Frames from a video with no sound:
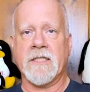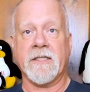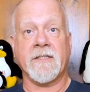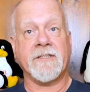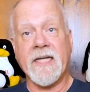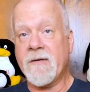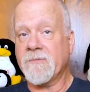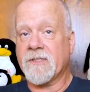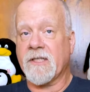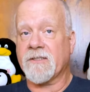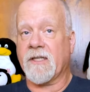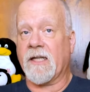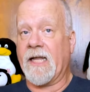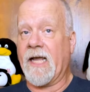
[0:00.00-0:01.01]
The team
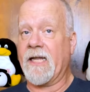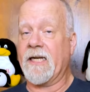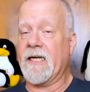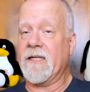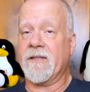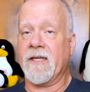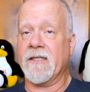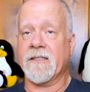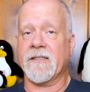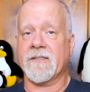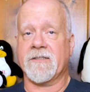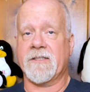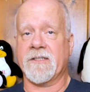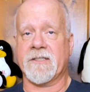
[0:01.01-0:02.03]
says they'll add anything to
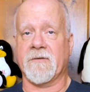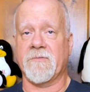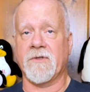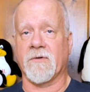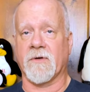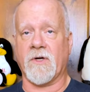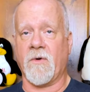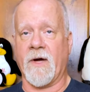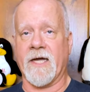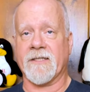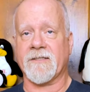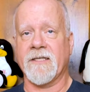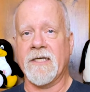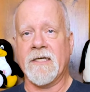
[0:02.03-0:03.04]
the system you
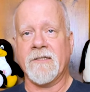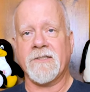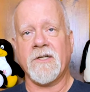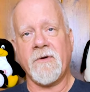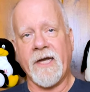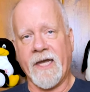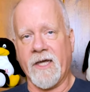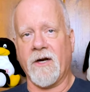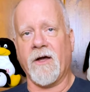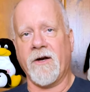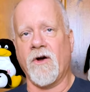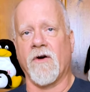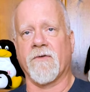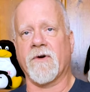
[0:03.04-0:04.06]
request, so head
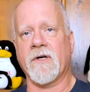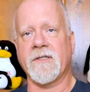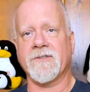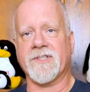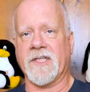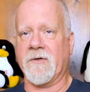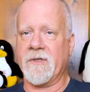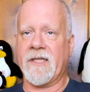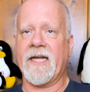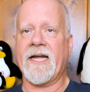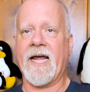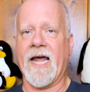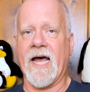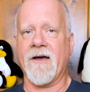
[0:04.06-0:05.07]
on over and see what they
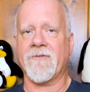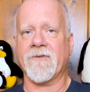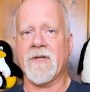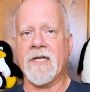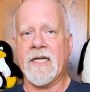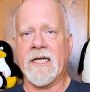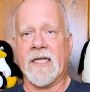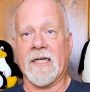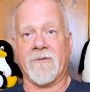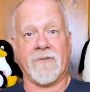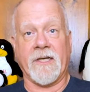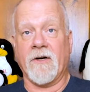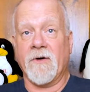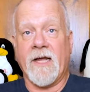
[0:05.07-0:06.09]
have, and if
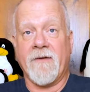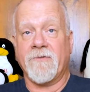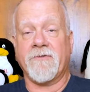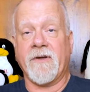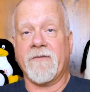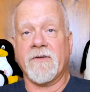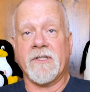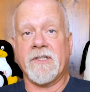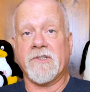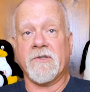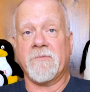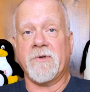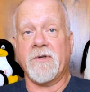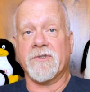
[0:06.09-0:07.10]
they don't have your favorite
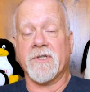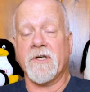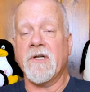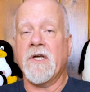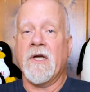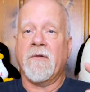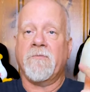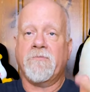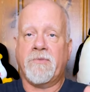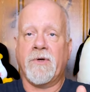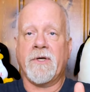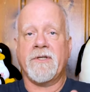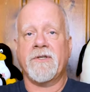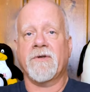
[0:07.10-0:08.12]
distribution,
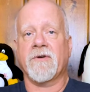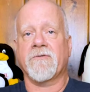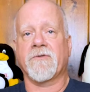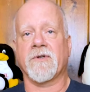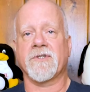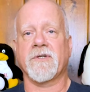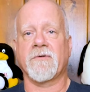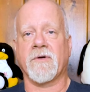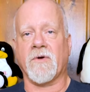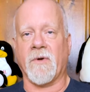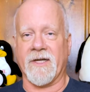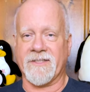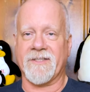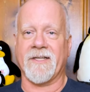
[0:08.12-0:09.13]
put your version
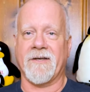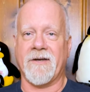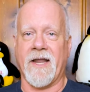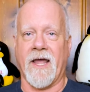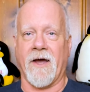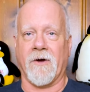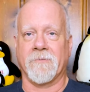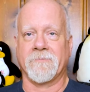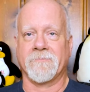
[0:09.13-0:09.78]
request in now.